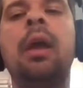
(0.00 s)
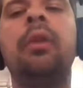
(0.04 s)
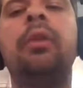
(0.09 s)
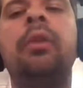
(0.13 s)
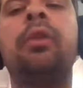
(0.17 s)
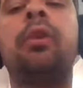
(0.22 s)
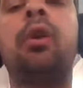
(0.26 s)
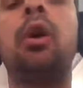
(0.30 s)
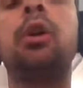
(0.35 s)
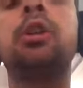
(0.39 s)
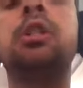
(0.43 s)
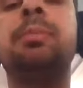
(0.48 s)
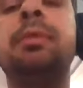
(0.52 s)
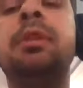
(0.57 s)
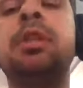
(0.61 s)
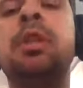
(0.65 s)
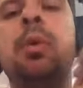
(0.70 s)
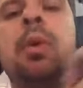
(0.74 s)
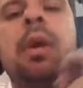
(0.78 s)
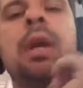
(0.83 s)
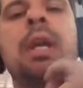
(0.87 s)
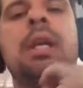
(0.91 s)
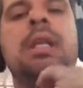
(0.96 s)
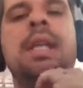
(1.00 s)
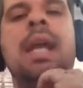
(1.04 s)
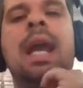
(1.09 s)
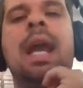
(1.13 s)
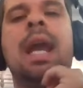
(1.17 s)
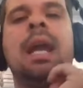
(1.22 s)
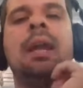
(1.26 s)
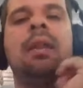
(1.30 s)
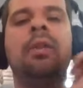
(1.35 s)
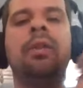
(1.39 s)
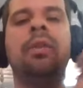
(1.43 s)
is going to be doing a
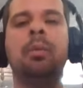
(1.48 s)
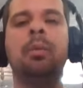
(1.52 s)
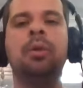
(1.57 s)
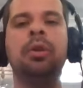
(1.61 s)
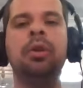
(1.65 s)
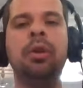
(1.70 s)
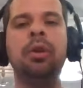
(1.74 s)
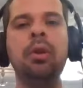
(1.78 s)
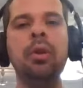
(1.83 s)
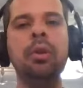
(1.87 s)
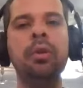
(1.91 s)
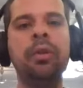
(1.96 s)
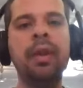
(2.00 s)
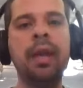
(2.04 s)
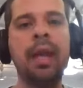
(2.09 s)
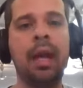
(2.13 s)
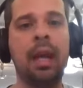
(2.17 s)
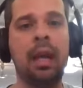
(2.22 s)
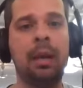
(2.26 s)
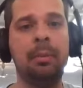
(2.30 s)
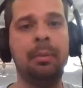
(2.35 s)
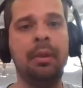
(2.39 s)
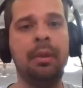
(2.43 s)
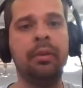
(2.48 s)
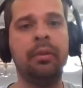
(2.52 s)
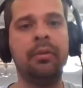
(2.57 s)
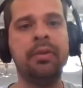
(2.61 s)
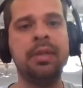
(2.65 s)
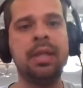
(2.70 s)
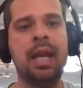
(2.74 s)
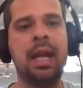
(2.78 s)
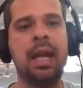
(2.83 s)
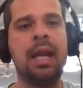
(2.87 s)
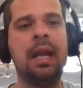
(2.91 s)
dance that will use the elements
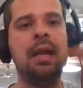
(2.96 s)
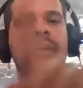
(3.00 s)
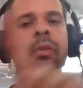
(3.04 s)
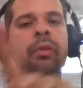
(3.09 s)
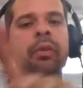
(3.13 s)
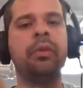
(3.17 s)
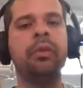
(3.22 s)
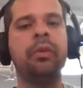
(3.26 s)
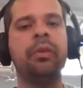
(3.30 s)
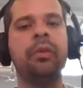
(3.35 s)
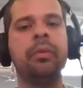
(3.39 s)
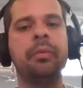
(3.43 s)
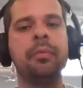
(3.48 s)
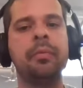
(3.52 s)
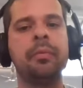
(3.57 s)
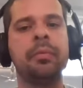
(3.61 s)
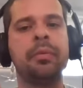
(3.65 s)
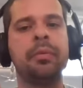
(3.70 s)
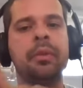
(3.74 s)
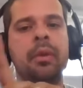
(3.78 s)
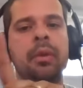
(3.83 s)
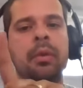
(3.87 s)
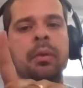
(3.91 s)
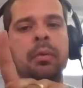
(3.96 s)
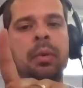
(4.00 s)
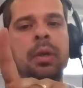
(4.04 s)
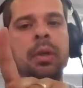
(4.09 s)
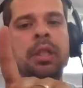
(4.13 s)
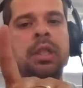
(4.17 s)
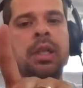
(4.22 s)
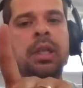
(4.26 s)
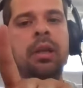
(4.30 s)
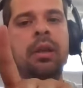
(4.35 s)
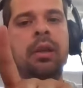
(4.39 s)
of dance,
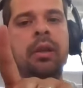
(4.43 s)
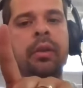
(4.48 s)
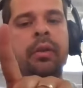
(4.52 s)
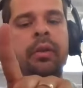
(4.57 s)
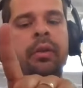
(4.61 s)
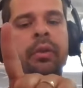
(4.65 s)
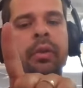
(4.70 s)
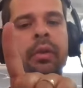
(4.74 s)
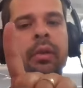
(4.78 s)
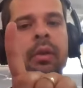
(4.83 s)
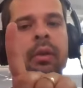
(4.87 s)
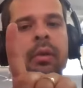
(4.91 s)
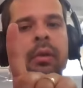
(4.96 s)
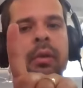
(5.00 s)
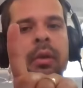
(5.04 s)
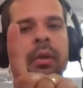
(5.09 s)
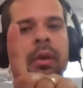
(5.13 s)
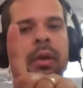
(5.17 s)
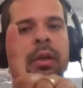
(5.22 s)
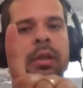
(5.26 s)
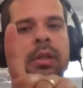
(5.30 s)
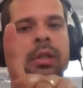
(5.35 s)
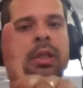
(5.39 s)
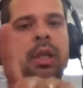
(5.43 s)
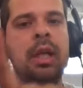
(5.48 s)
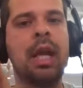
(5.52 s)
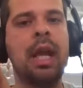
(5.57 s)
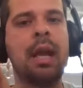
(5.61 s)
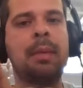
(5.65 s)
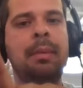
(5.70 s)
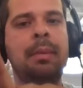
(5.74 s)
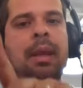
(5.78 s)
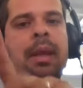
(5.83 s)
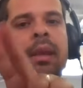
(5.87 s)
which is
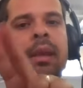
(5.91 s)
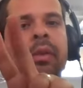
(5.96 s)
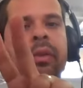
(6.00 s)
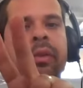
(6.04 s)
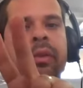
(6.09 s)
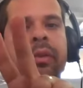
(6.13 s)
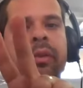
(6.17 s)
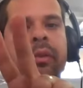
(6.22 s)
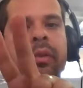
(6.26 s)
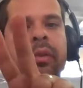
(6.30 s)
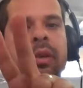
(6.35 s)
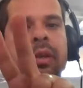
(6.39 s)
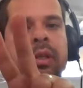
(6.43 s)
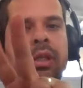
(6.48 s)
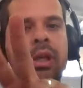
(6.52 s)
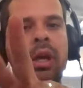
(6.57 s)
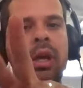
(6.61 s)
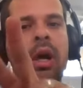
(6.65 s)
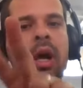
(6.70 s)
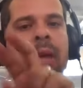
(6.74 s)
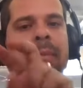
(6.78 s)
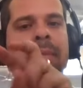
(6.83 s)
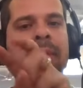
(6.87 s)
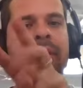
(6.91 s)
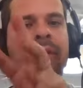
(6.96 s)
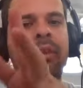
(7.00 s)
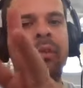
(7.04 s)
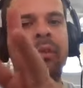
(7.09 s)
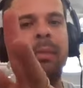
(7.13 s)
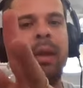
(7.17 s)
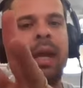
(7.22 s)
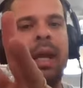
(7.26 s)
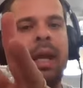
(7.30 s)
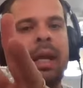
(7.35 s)
dynamics, time and
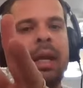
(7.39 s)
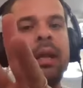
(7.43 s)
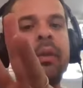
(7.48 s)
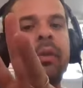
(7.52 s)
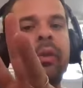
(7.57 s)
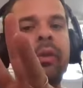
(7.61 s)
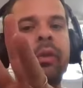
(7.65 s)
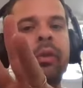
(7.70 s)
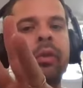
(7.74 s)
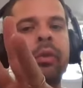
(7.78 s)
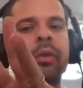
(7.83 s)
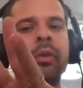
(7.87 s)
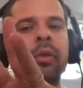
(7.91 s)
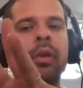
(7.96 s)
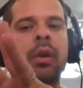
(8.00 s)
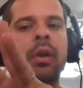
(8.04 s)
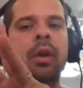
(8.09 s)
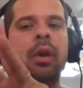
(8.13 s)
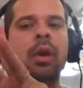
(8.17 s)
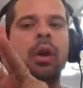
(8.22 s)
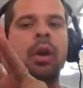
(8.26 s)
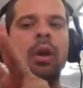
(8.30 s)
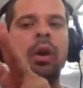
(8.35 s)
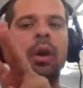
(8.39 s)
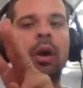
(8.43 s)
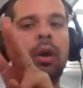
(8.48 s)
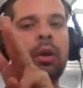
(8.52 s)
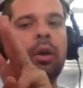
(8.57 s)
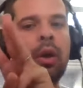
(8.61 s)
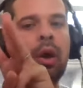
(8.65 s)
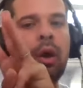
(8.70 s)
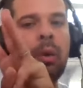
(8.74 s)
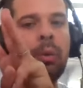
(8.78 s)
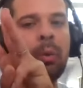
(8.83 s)
space,
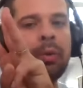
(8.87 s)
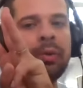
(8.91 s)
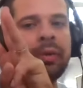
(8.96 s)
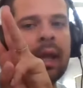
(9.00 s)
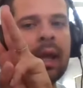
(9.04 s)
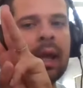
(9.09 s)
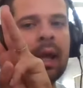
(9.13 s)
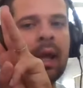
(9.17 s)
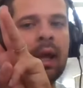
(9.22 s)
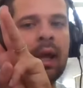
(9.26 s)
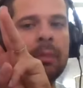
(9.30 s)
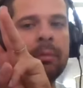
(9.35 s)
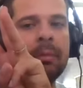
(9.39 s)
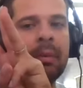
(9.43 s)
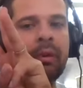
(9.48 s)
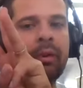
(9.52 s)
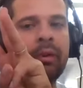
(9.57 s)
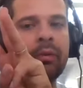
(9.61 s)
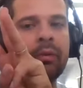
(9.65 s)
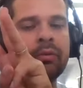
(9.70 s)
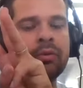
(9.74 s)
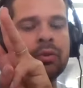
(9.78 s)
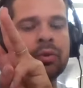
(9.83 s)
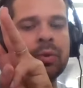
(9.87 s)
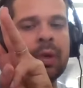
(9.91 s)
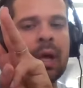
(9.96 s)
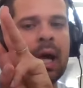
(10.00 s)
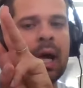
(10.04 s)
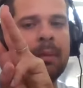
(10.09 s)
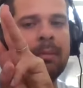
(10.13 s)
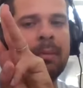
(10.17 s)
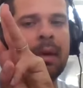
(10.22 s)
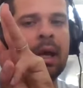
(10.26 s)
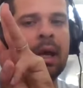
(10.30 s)
along with the elements of
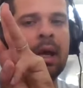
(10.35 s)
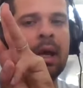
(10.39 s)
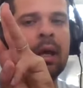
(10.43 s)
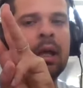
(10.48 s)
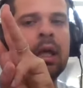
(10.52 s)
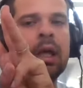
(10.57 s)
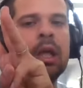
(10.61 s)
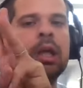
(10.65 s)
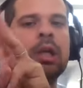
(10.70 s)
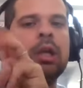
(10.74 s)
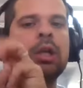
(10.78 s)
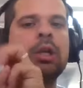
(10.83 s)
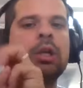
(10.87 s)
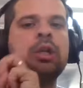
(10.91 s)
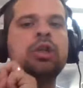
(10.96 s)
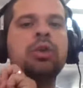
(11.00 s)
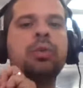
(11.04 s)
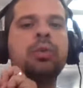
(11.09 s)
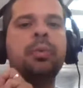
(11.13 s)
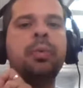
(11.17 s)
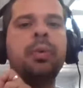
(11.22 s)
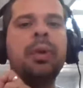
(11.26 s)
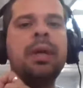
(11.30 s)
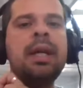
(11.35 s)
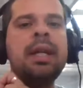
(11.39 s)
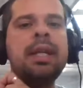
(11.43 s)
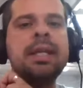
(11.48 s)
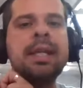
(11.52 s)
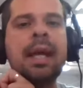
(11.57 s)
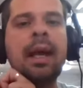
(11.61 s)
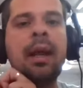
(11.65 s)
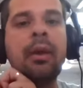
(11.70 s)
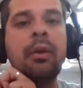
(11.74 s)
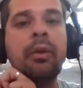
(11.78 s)
drama to
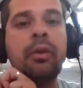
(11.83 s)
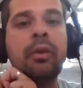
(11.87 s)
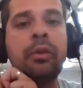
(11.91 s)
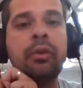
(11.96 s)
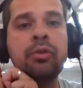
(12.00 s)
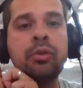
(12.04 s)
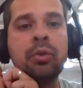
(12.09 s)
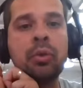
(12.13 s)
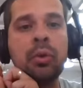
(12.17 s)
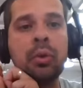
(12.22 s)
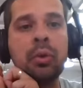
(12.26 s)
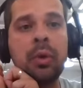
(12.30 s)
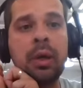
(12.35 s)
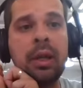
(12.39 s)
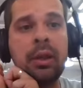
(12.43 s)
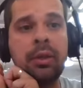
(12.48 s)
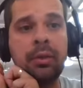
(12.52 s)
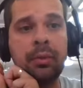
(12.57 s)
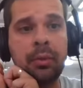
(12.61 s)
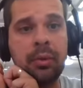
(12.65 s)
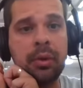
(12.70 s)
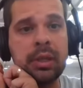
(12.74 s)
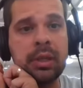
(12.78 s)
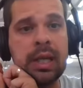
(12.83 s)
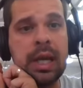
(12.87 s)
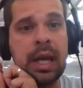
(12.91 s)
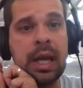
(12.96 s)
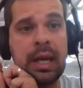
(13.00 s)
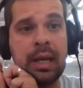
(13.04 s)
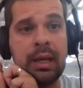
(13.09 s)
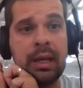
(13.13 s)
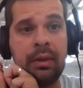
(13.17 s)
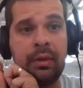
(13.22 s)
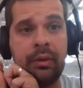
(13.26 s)
retell a story through
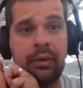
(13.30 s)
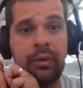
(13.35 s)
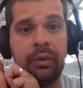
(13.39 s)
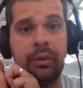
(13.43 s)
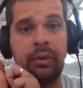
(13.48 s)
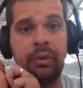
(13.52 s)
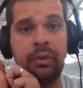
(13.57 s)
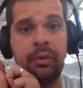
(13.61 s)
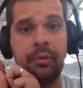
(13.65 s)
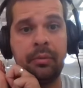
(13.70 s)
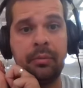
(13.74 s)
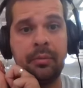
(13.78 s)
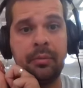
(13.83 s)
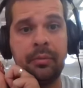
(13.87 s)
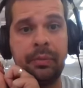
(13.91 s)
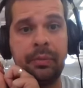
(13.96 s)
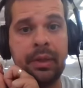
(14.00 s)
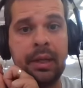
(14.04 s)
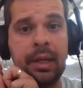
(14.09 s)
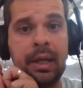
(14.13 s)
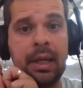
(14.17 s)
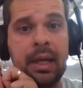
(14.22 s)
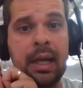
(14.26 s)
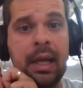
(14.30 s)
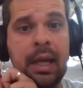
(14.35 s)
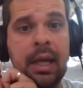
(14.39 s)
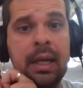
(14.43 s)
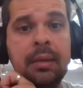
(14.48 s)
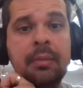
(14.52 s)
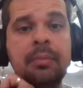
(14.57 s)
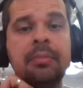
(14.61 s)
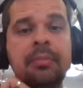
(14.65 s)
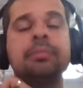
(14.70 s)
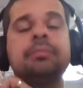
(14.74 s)
dance,
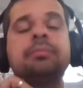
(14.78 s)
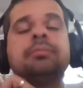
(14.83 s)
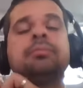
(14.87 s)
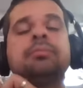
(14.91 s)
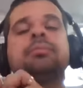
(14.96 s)
okay?